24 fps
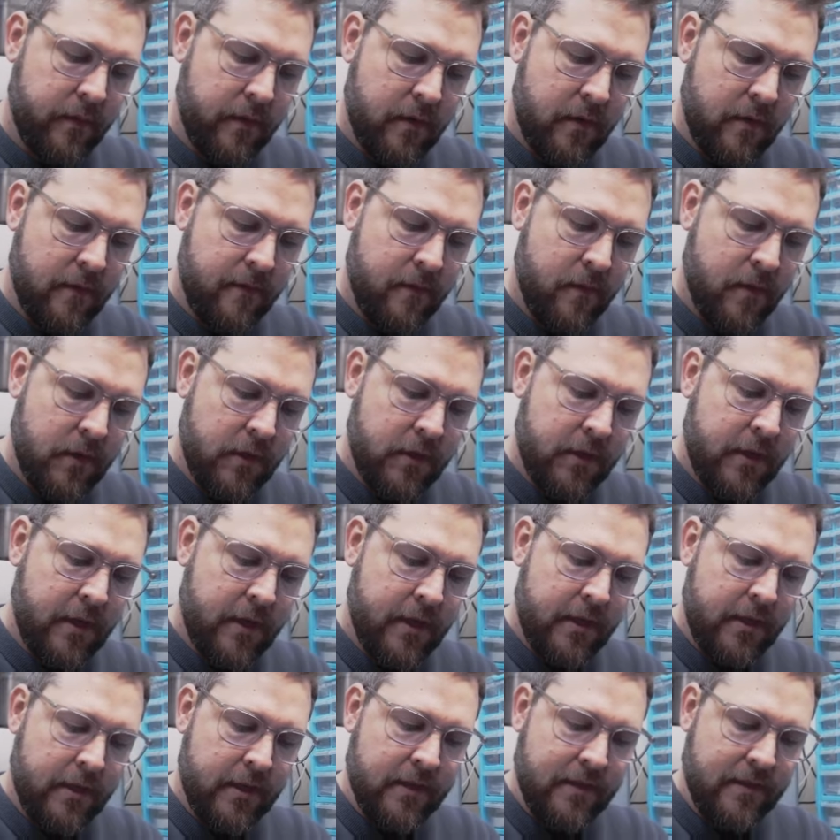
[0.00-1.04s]
And if one
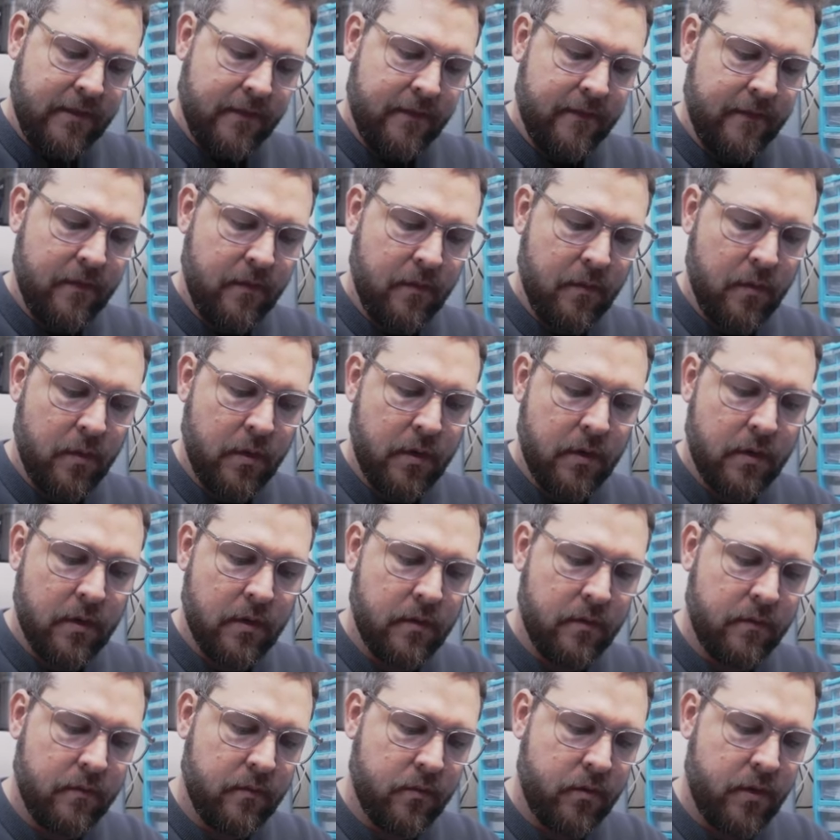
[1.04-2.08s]
side doesn't
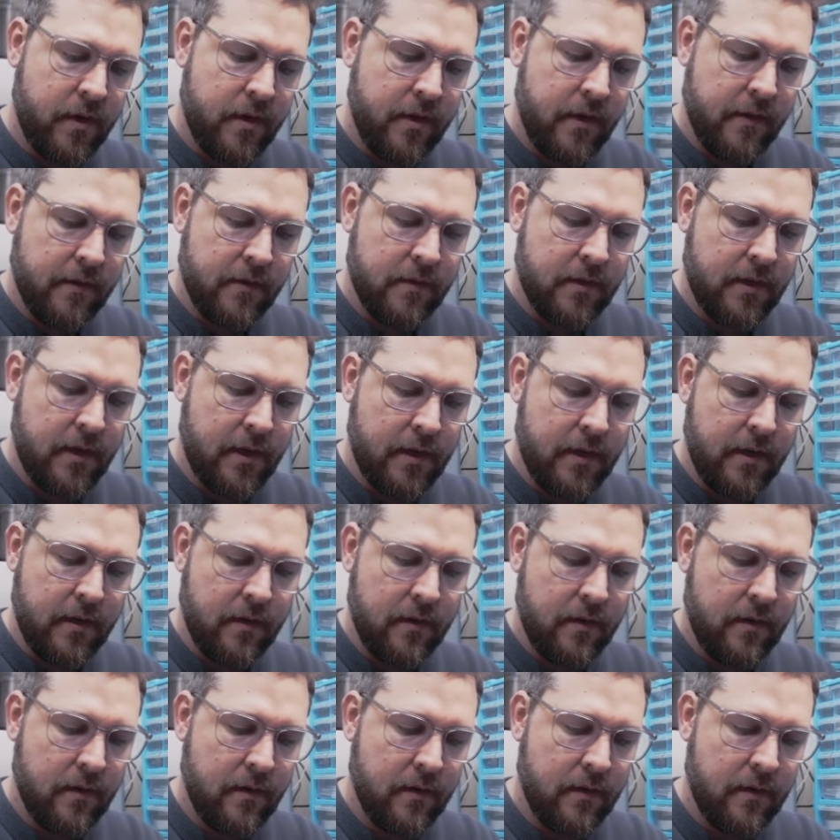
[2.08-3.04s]
work, try the other side.